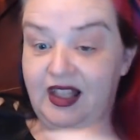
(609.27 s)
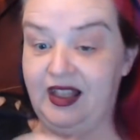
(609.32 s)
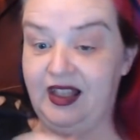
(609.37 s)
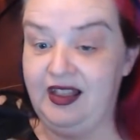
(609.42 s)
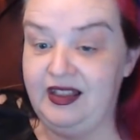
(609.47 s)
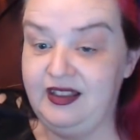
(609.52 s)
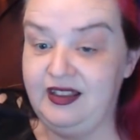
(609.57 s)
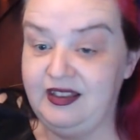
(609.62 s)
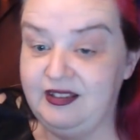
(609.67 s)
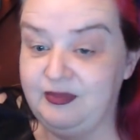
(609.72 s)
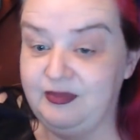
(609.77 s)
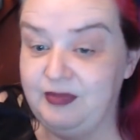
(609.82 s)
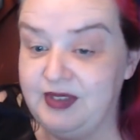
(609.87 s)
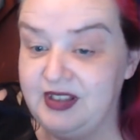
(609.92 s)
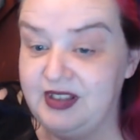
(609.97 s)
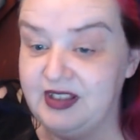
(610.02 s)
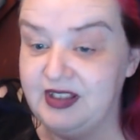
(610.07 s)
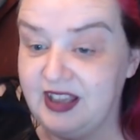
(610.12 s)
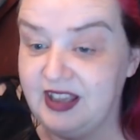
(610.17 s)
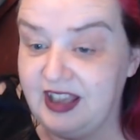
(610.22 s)

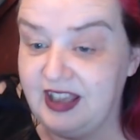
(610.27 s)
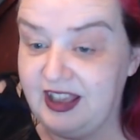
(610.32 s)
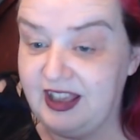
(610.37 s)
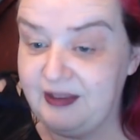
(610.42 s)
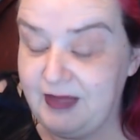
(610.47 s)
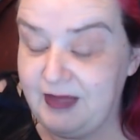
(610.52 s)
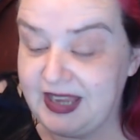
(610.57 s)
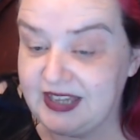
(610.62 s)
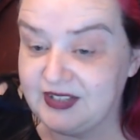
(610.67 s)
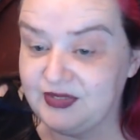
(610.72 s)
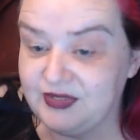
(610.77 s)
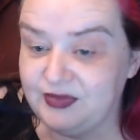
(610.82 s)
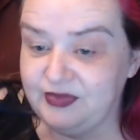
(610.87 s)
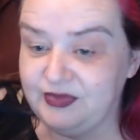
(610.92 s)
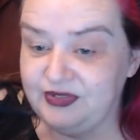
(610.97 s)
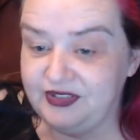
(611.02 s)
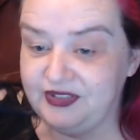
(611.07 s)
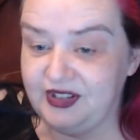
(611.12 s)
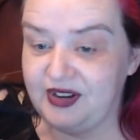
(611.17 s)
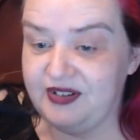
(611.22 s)
Mike's from
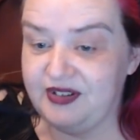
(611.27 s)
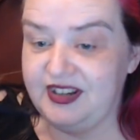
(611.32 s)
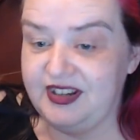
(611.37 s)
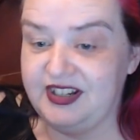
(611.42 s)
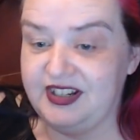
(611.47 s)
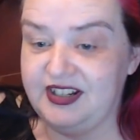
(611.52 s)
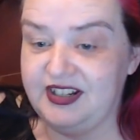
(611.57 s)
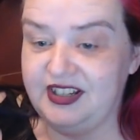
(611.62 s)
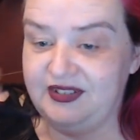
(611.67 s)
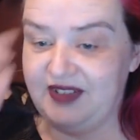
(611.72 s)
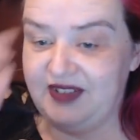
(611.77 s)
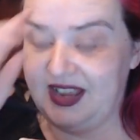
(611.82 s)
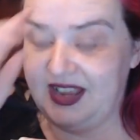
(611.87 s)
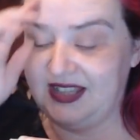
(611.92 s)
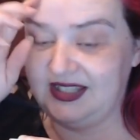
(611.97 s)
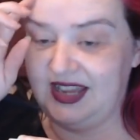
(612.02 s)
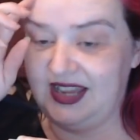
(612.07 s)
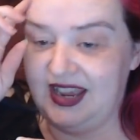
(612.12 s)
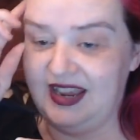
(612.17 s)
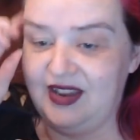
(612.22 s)
Florida,
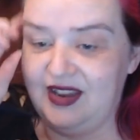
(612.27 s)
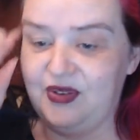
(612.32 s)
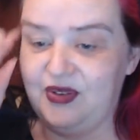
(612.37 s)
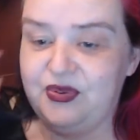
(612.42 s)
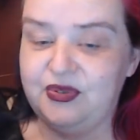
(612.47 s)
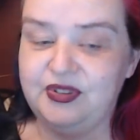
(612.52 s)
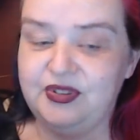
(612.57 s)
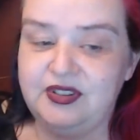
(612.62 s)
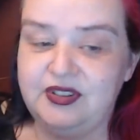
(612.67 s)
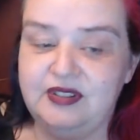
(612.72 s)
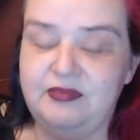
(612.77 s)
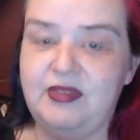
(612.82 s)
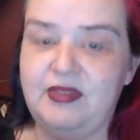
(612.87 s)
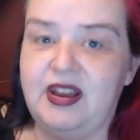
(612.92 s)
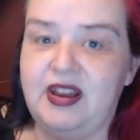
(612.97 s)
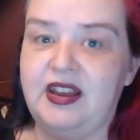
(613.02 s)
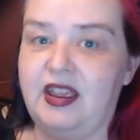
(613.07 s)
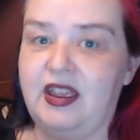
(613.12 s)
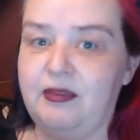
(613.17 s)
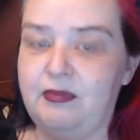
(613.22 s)
USA. Awesome.
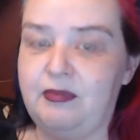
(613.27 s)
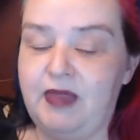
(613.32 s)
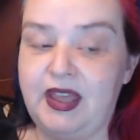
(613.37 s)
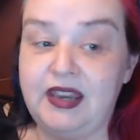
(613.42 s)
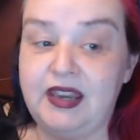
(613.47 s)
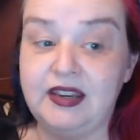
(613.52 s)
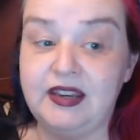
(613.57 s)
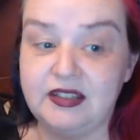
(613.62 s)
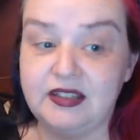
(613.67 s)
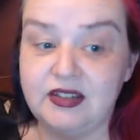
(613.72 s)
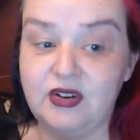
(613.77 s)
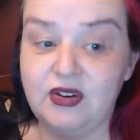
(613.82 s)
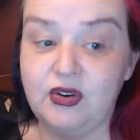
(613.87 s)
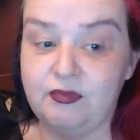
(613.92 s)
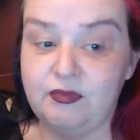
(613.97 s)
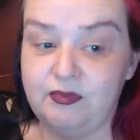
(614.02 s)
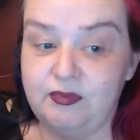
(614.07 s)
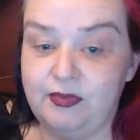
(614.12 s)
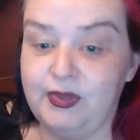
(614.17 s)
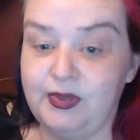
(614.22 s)
I bet it's
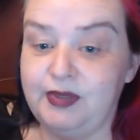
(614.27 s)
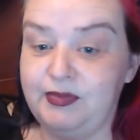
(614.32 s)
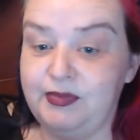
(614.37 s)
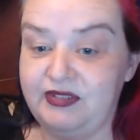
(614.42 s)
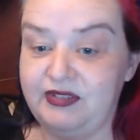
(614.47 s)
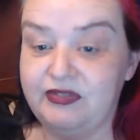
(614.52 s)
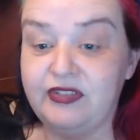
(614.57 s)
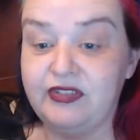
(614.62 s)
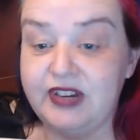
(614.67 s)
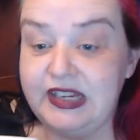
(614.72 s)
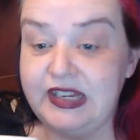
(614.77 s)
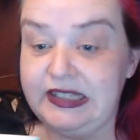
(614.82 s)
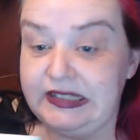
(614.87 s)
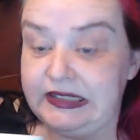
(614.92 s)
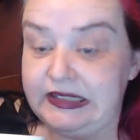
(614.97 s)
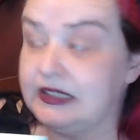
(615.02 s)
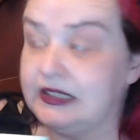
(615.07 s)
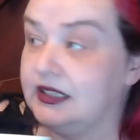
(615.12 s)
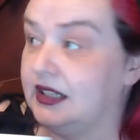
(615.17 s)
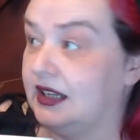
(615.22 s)
not blooming
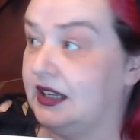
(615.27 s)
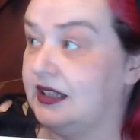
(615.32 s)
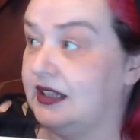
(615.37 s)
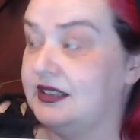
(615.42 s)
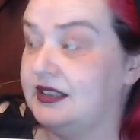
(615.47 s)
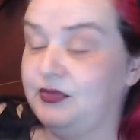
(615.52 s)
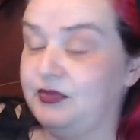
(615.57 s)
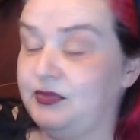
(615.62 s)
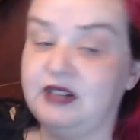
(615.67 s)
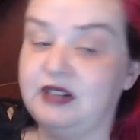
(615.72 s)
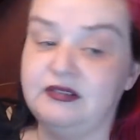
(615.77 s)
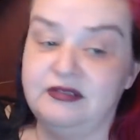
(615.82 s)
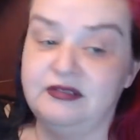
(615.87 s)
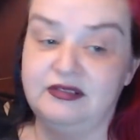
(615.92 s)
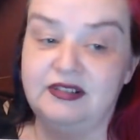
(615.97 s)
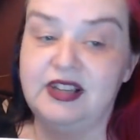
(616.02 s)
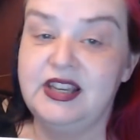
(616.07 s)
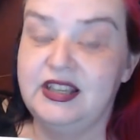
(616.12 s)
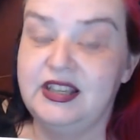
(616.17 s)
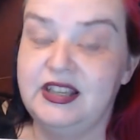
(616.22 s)
freezing as well.
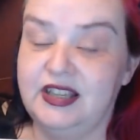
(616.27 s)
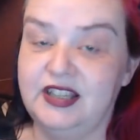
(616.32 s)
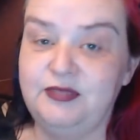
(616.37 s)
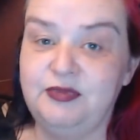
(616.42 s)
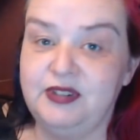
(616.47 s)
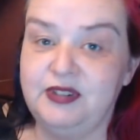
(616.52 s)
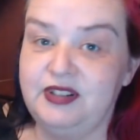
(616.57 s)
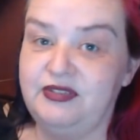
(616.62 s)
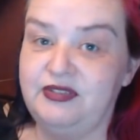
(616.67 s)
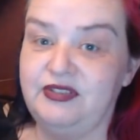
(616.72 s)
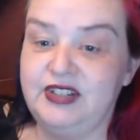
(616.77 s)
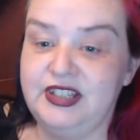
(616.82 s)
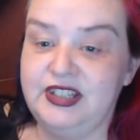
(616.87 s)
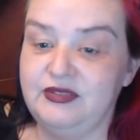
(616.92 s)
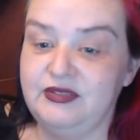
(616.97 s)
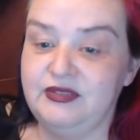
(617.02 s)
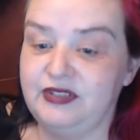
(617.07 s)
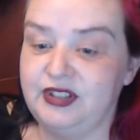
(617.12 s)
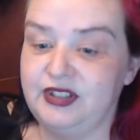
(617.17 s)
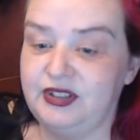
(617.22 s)
It's probably
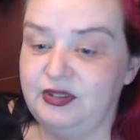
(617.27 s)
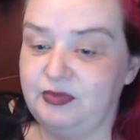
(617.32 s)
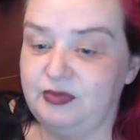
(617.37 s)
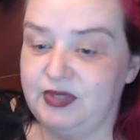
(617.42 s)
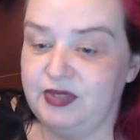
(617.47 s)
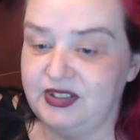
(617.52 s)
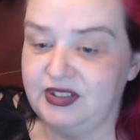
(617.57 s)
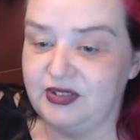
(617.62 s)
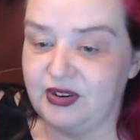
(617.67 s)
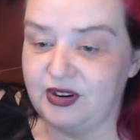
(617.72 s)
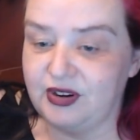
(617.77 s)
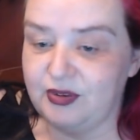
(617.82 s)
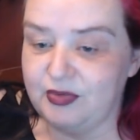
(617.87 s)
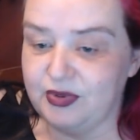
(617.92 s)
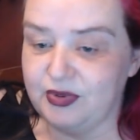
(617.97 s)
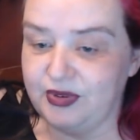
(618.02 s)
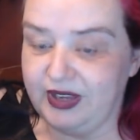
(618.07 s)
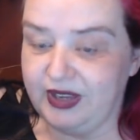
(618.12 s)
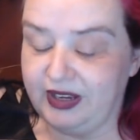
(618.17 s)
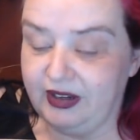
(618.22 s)
freezing for you, but it's
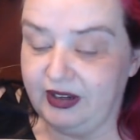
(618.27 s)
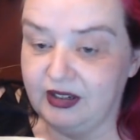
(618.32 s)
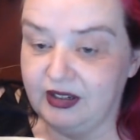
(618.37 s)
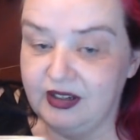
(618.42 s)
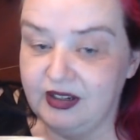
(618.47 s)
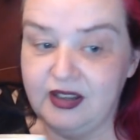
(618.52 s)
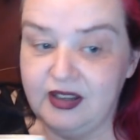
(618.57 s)
horrible here.